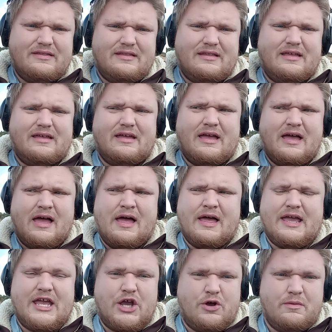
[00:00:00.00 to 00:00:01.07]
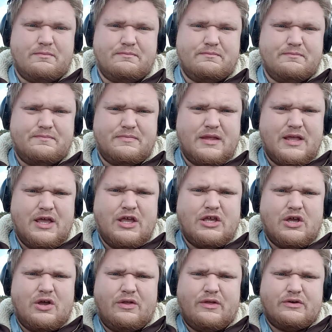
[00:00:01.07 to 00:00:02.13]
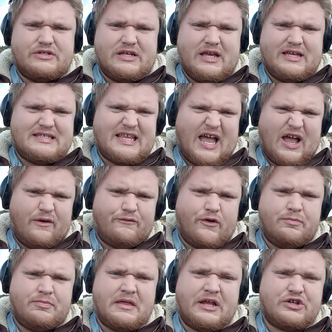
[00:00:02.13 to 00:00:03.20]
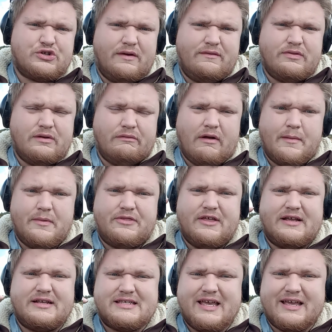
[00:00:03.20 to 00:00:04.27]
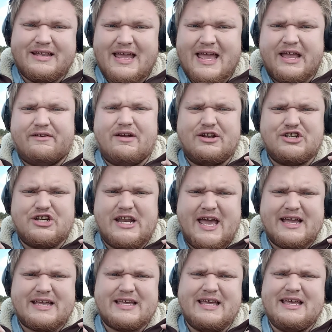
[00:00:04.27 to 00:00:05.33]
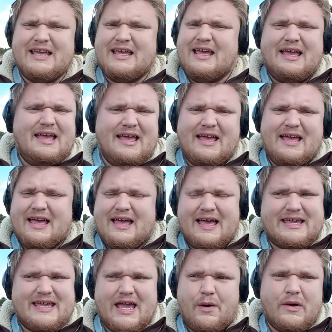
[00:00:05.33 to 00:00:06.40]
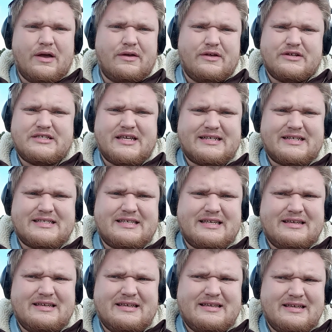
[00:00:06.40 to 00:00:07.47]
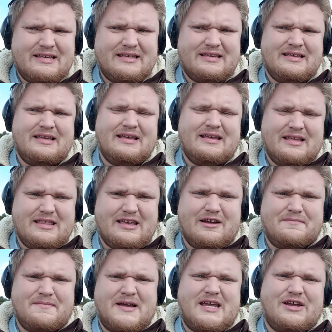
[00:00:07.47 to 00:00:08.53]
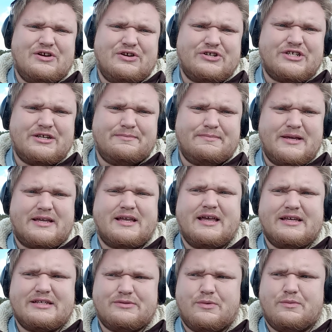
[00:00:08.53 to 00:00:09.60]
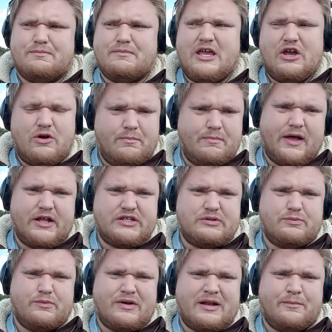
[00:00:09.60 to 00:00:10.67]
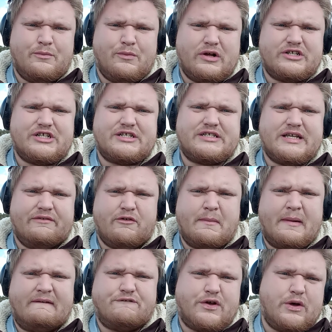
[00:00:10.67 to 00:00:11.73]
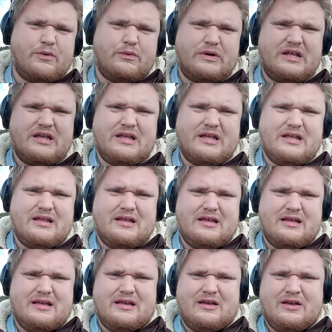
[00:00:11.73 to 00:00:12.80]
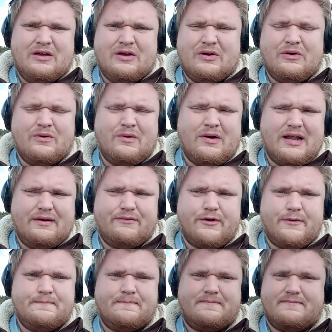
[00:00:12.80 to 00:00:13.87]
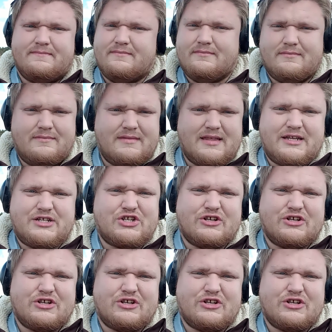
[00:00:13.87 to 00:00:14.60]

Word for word: uh, ear, you know those styrofoam things or even the rubber things that hang around your neck, I can't wear those things they hurt my ears because earbuds when I'm watching stuff on my phone or whatever, they just hurt the